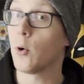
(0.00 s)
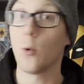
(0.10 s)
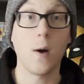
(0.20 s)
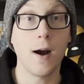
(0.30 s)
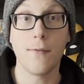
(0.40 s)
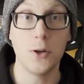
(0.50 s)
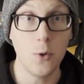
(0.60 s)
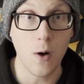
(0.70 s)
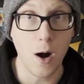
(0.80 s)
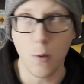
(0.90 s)
Or wherever
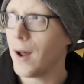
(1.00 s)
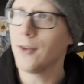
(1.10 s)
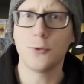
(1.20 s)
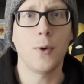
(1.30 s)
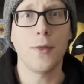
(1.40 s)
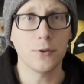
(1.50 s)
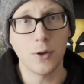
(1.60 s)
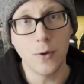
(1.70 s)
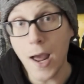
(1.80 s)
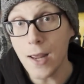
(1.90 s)
you are, why is the weather
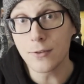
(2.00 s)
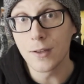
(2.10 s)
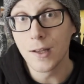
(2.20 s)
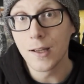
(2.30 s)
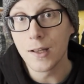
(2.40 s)
so nice?